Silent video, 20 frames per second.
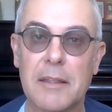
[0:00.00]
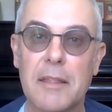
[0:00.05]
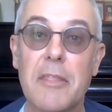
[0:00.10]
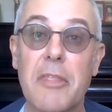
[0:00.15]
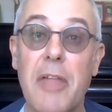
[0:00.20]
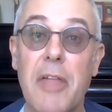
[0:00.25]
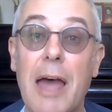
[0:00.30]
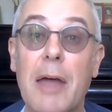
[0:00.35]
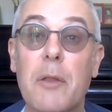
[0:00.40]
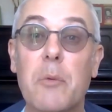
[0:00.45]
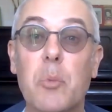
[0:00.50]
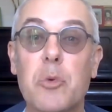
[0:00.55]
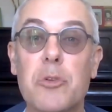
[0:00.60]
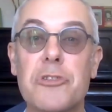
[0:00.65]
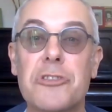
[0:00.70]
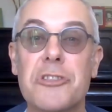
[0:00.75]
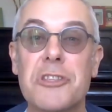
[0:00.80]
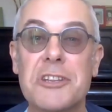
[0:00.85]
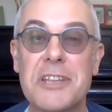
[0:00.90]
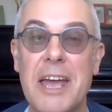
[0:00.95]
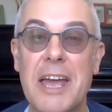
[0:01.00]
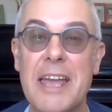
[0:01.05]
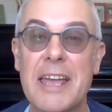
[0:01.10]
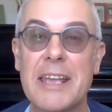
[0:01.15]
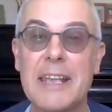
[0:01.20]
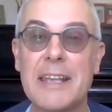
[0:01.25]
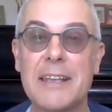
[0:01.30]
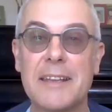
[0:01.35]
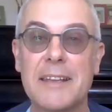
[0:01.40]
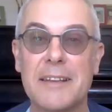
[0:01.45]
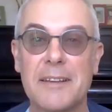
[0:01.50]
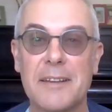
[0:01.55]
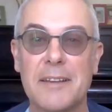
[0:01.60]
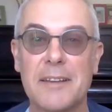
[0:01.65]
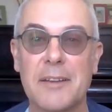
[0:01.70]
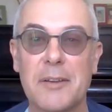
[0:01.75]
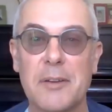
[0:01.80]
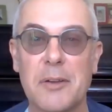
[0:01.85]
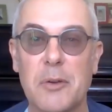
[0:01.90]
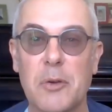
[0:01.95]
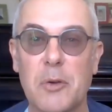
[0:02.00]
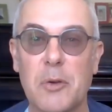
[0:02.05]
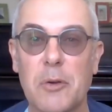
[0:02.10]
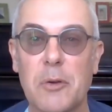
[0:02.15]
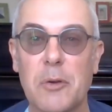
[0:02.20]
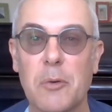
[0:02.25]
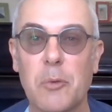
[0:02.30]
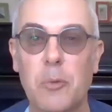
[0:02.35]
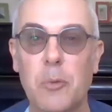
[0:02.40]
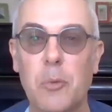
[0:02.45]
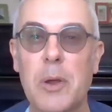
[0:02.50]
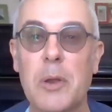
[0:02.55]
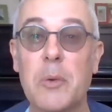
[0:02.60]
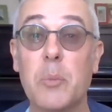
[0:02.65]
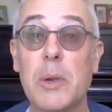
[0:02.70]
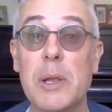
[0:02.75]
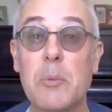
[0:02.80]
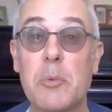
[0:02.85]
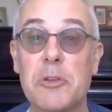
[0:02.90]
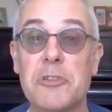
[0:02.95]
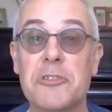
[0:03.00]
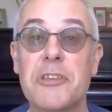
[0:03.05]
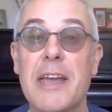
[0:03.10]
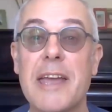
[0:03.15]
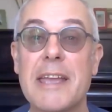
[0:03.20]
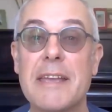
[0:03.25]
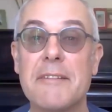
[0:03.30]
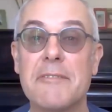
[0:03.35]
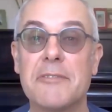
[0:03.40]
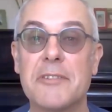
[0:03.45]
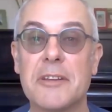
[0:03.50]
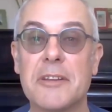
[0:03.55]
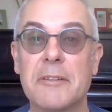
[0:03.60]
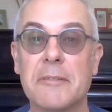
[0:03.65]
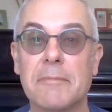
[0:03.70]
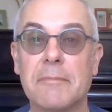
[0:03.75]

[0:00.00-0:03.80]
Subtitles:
That was the day when we were saved."